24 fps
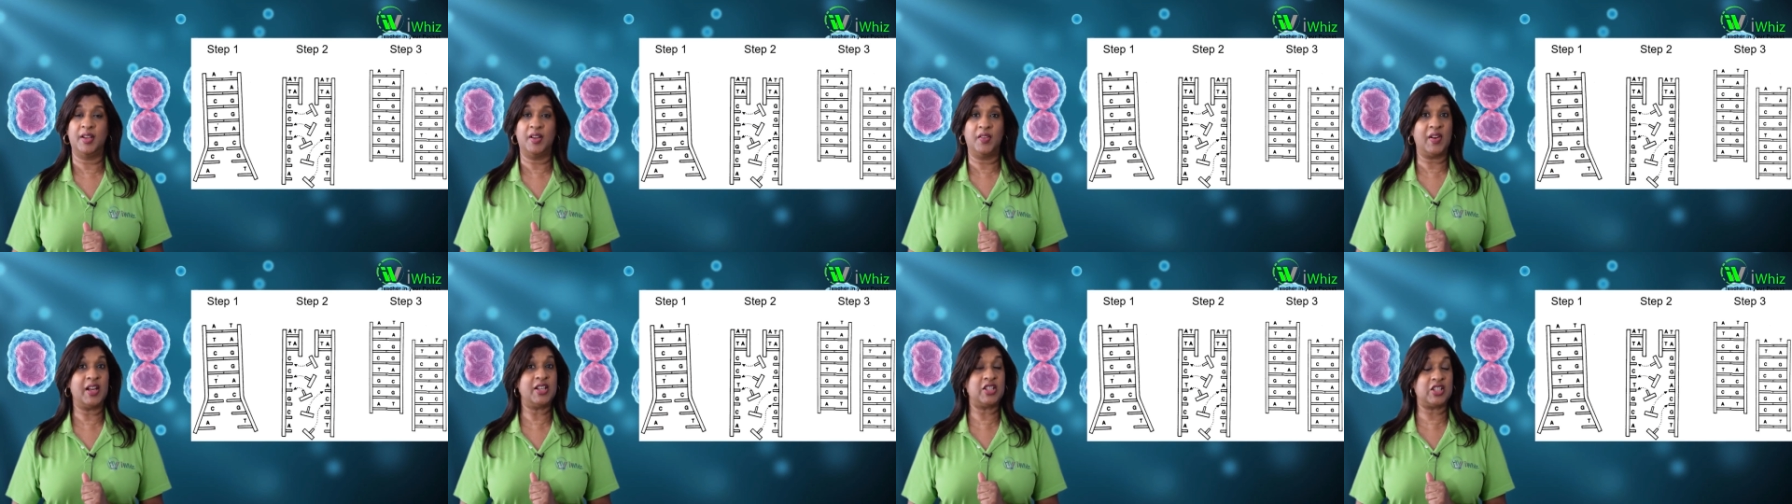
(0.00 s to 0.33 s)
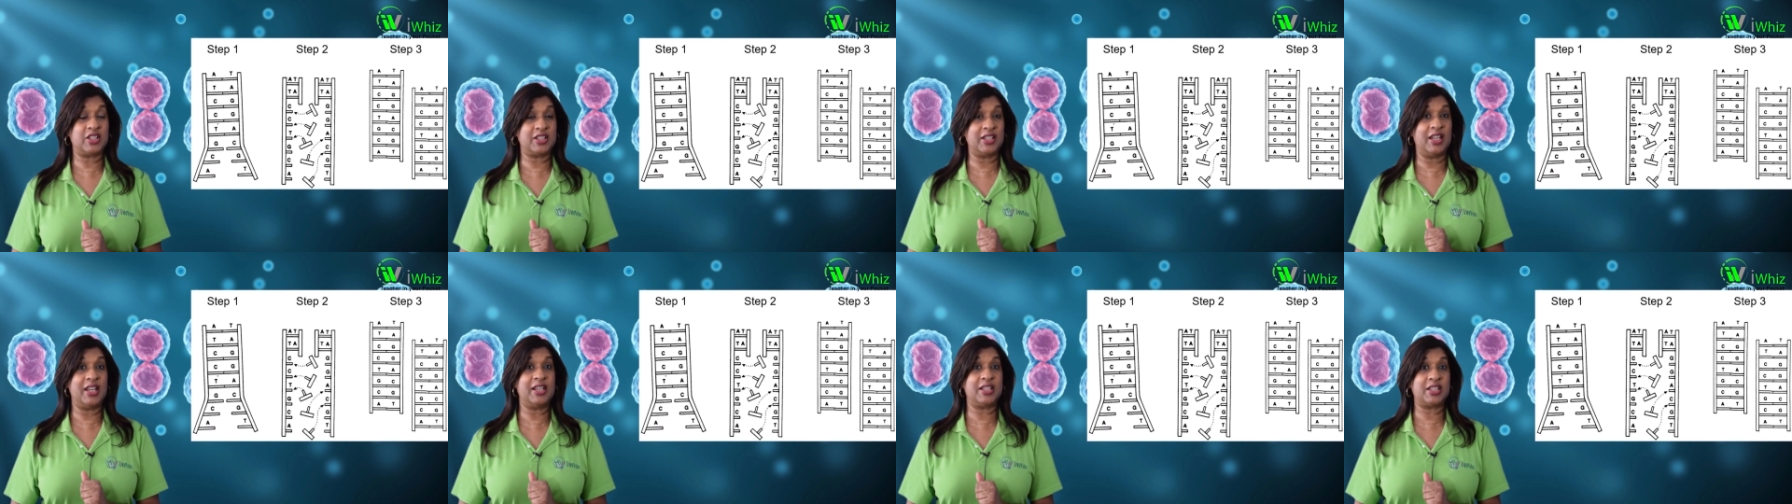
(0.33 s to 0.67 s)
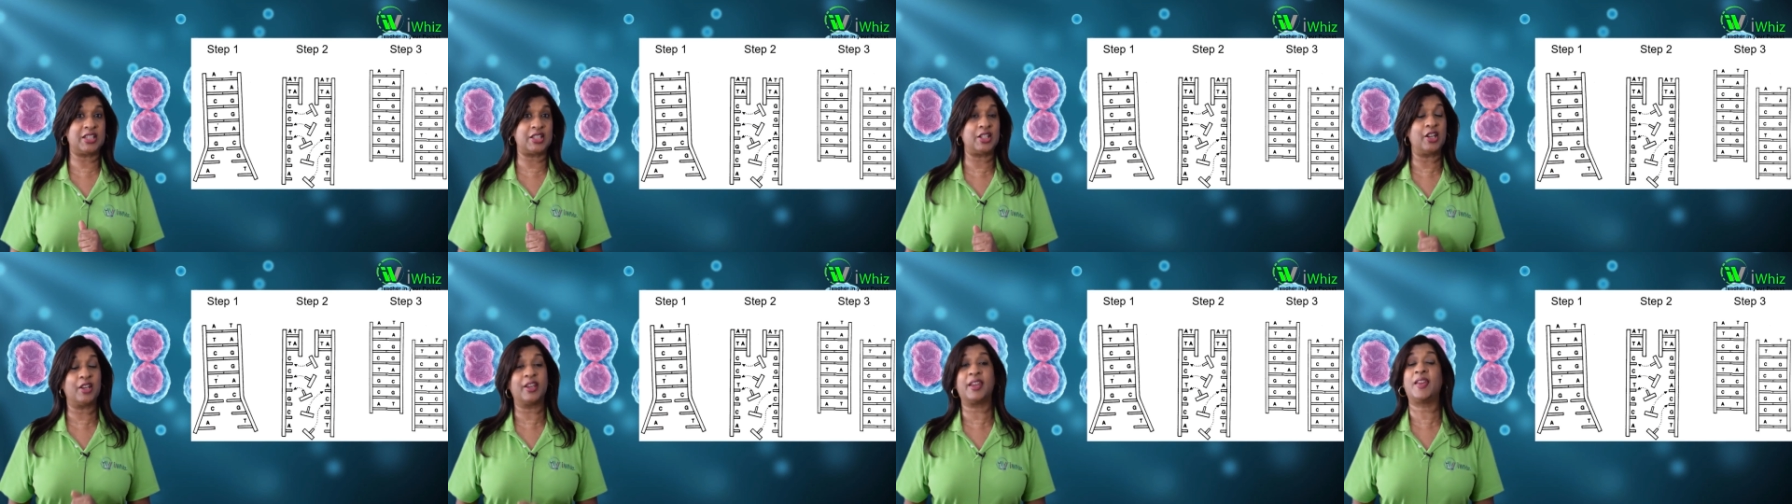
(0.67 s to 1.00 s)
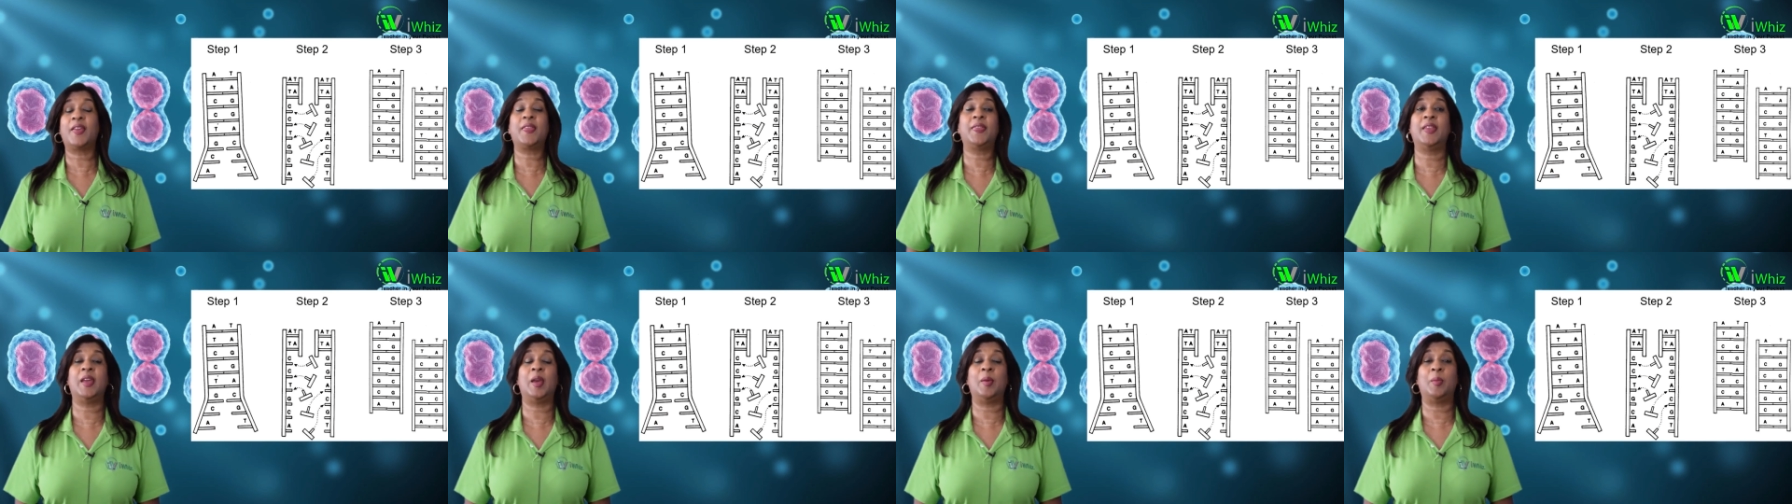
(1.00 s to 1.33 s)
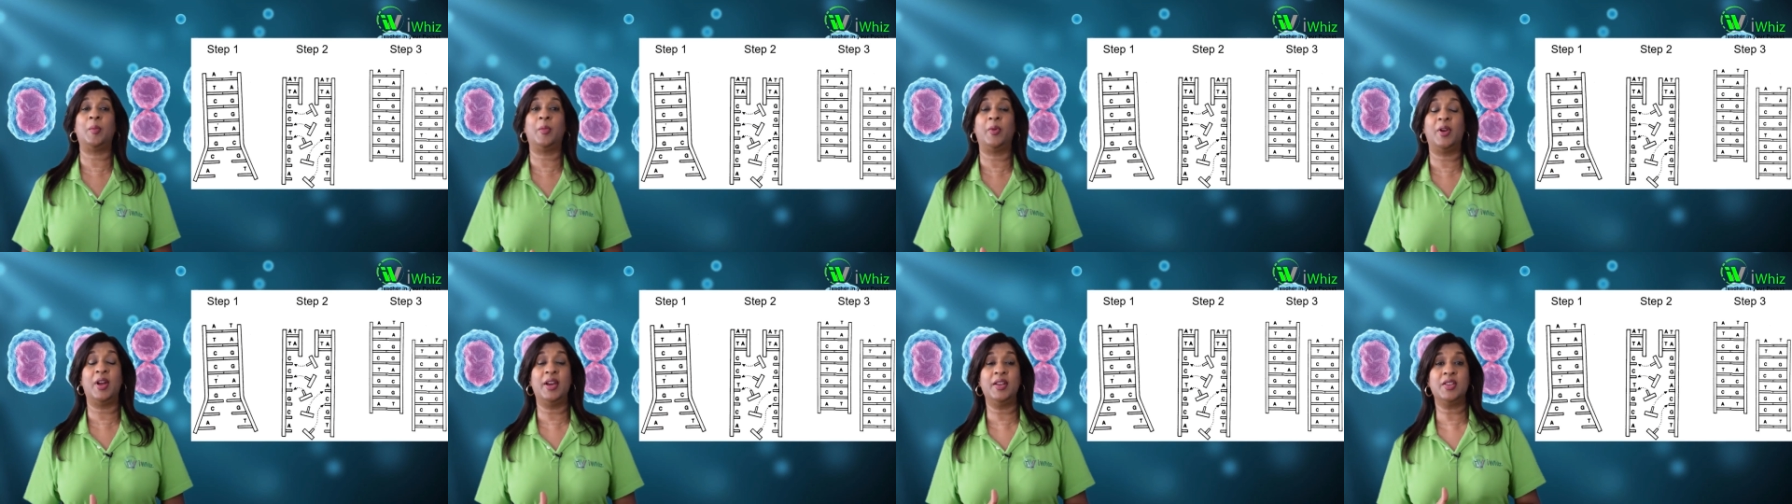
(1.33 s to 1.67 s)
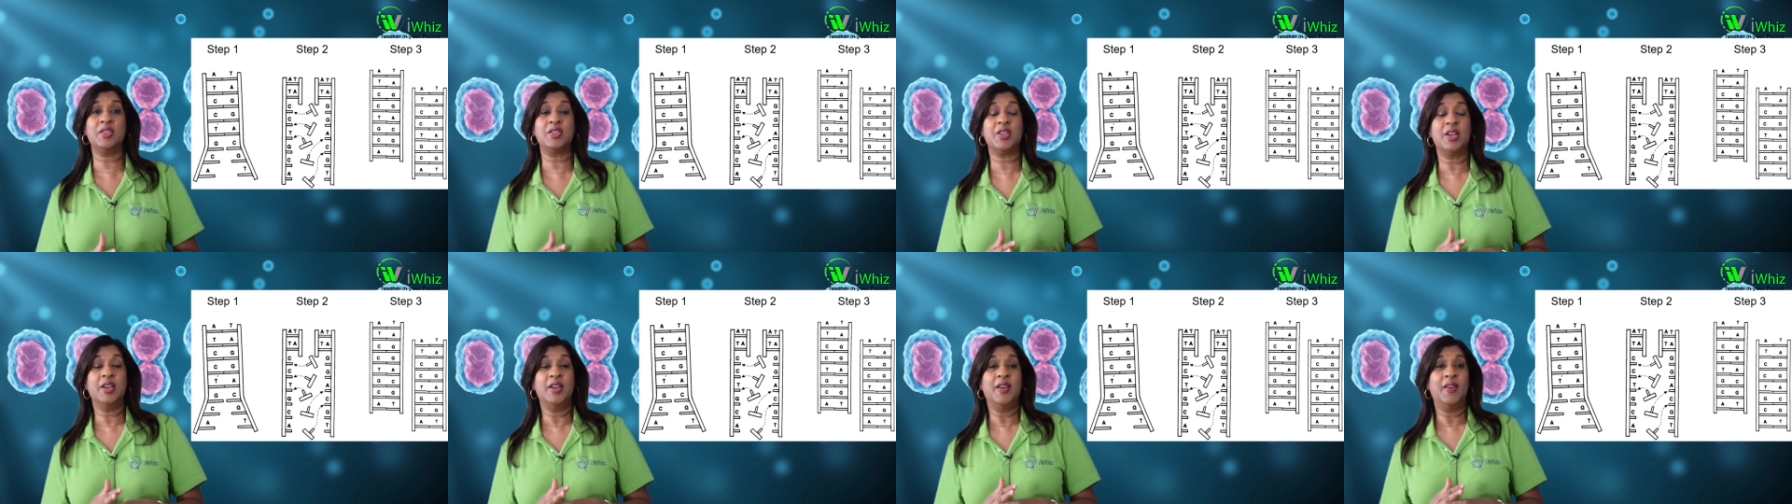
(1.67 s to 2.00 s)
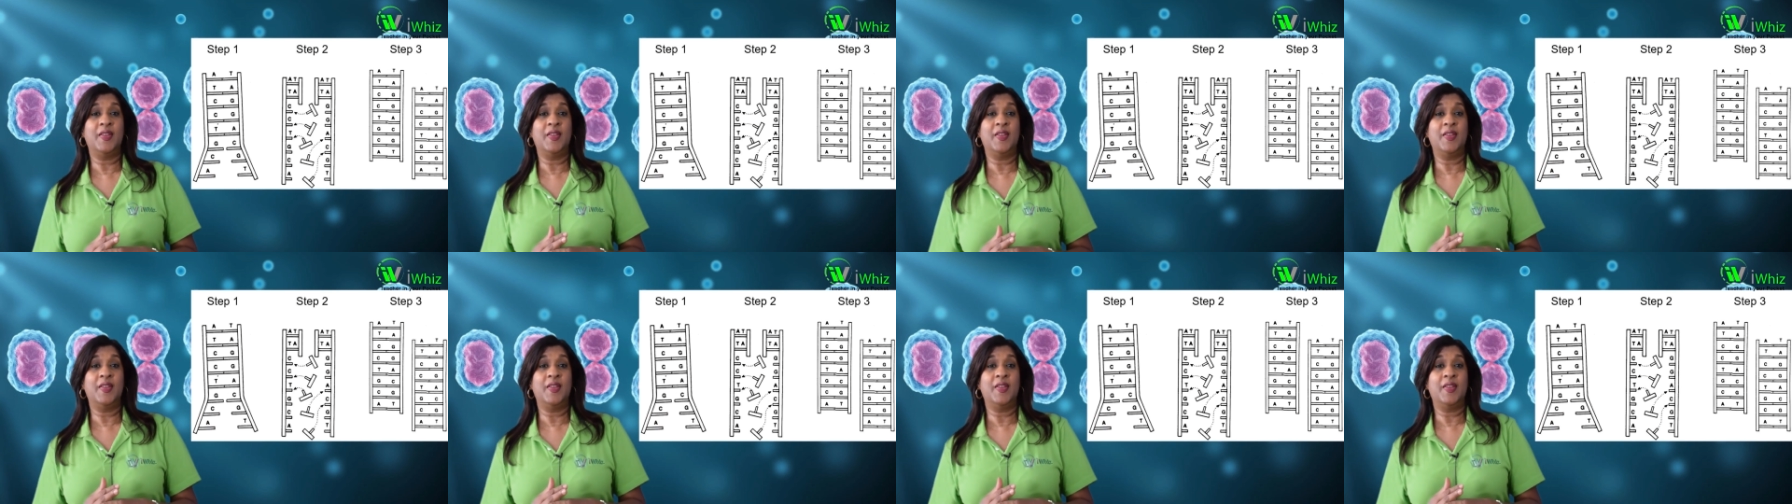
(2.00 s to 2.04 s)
Right, so let's look at them, right?